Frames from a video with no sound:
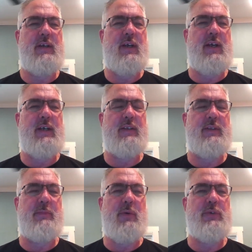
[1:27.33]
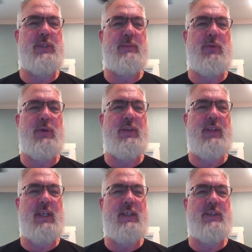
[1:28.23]
The most important
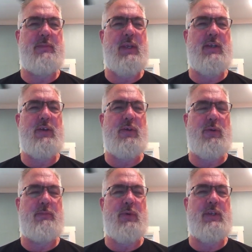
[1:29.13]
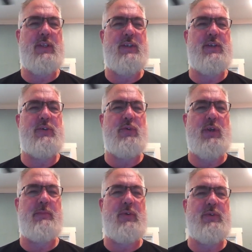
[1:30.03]
thing is to make a good book that's
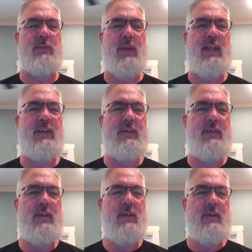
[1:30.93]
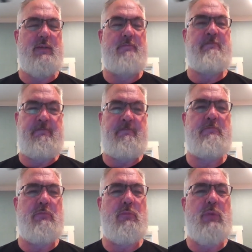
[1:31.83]
enjoyable to read,
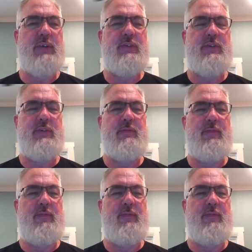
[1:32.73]
which